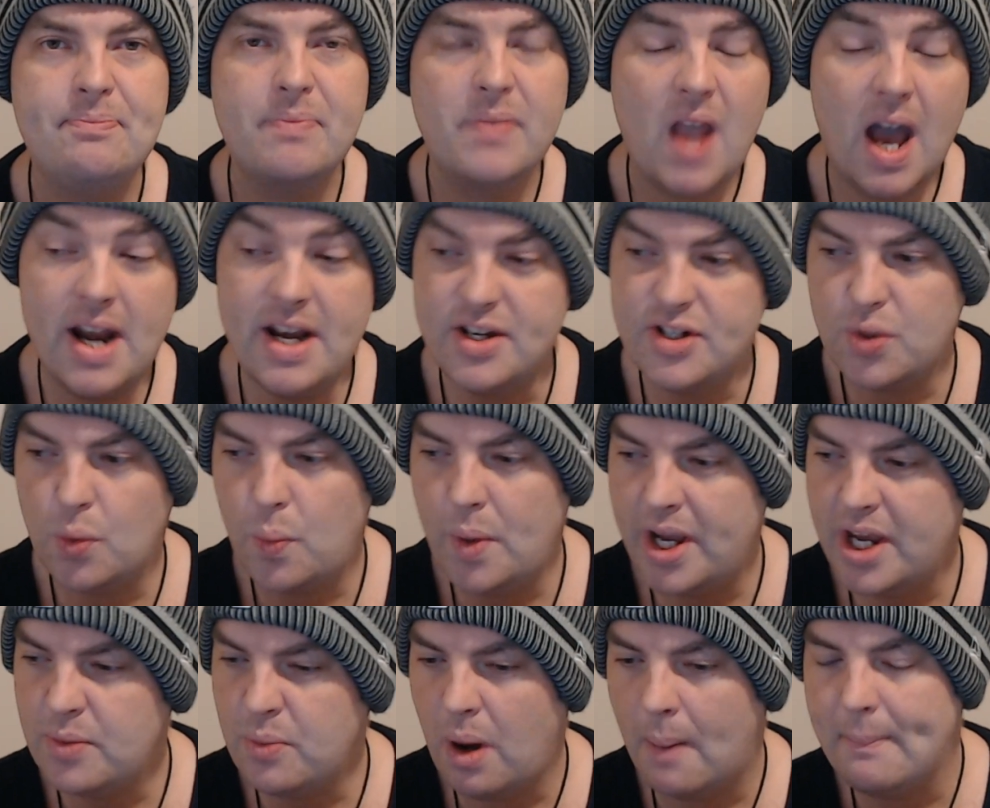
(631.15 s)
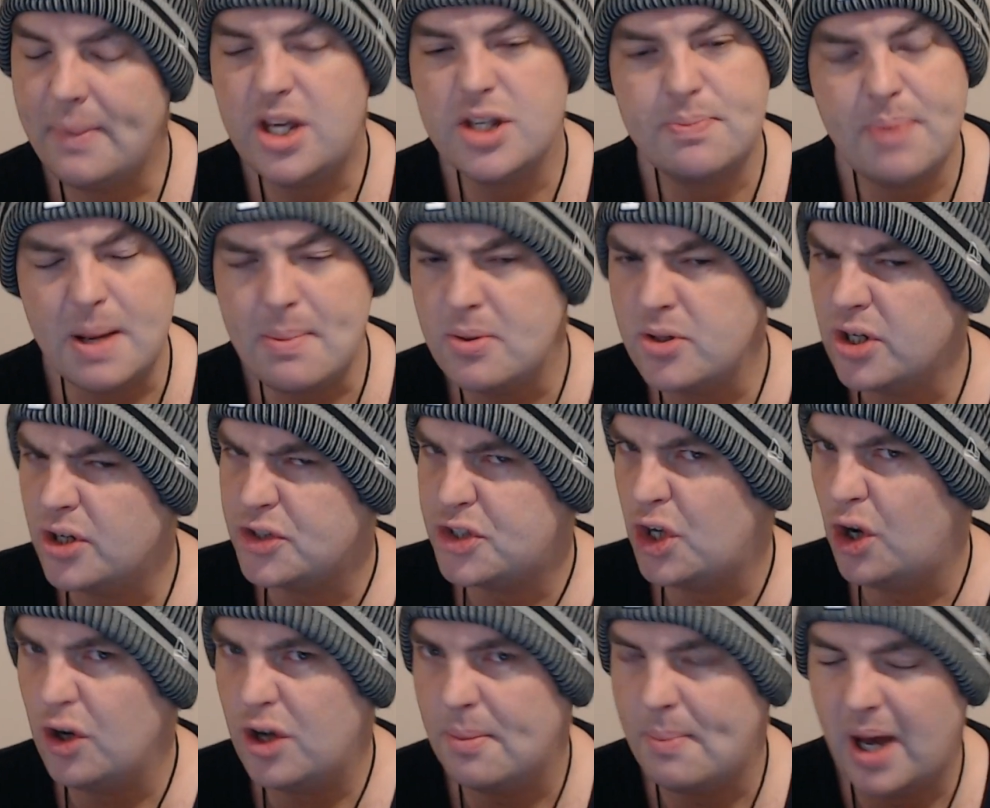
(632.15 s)
And it's a weird one because people don't
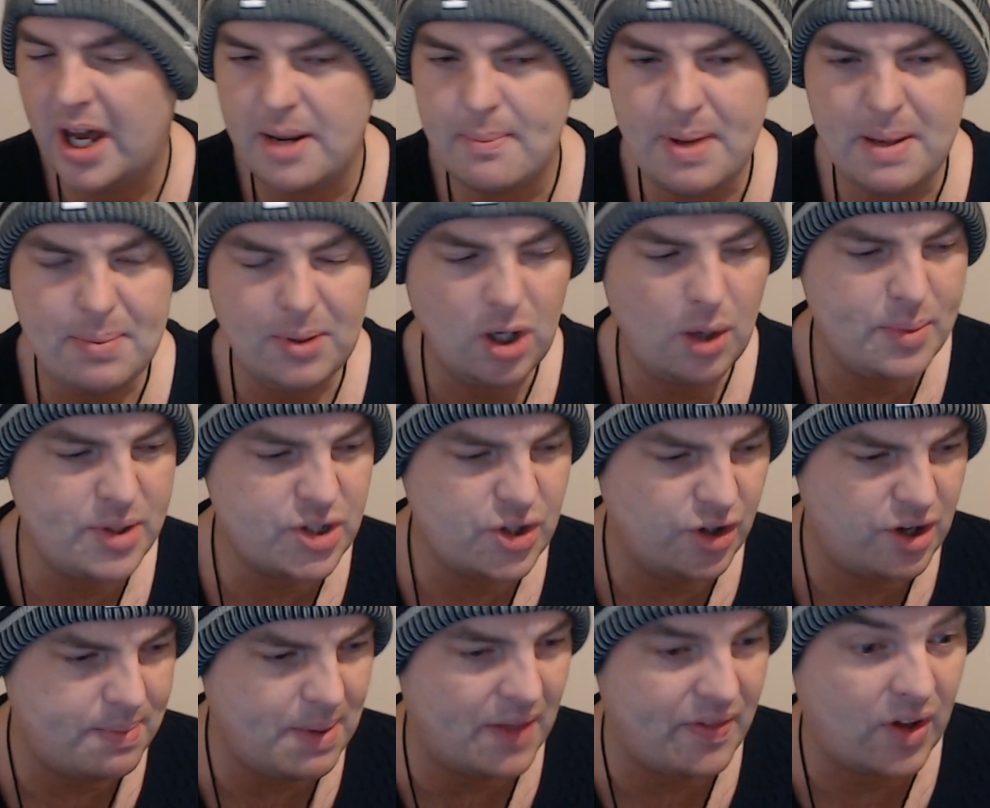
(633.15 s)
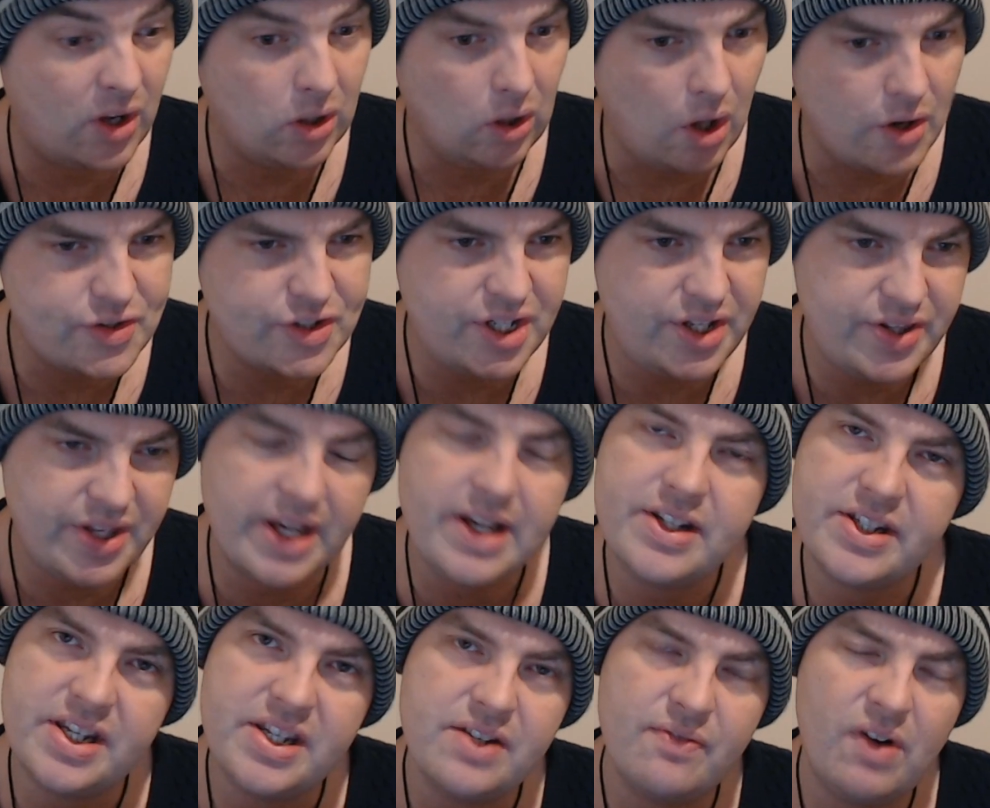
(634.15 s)
talk about it. People always talk about the glossy things
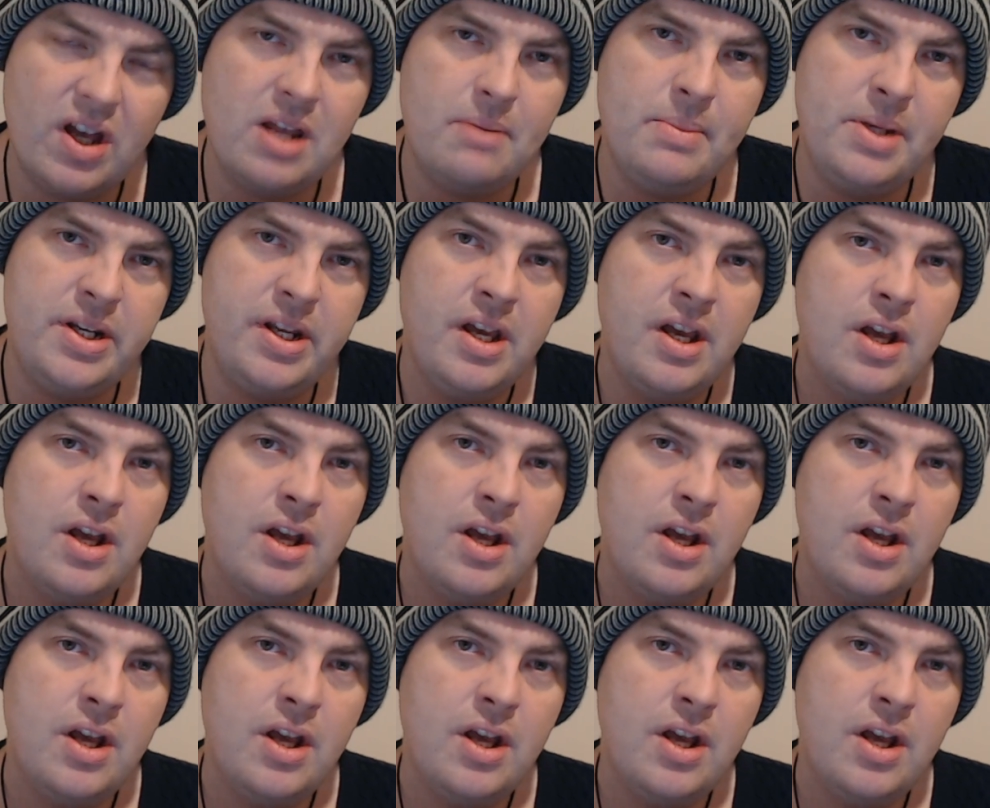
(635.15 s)
in development.